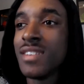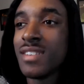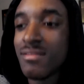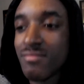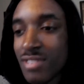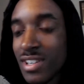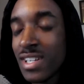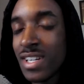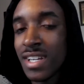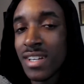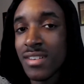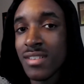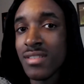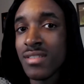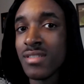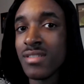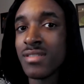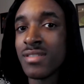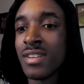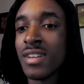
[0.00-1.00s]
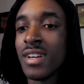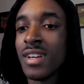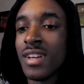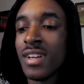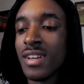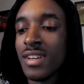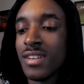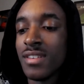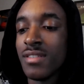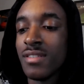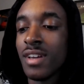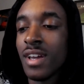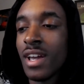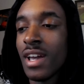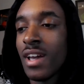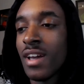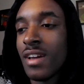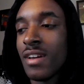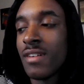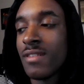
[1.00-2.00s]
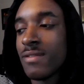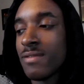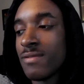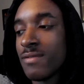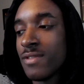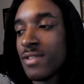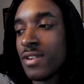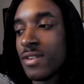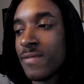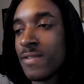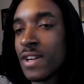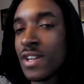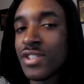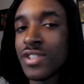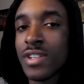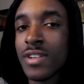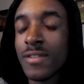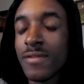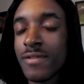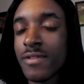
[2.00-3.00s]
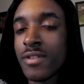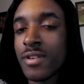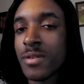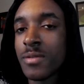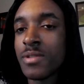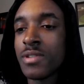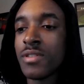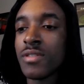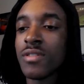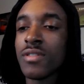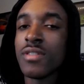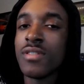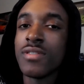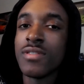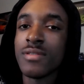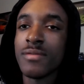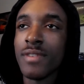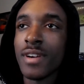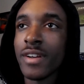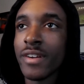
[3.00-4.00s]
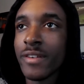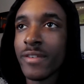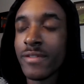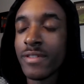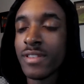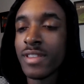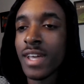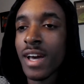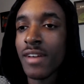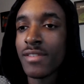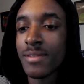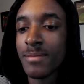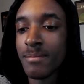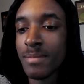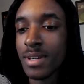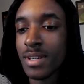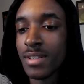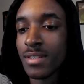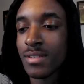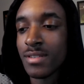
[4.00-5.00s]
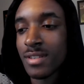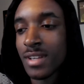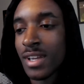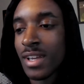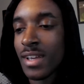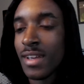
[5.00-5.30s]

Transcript: ridiculous. You have your functional forms, that goes around $1,000.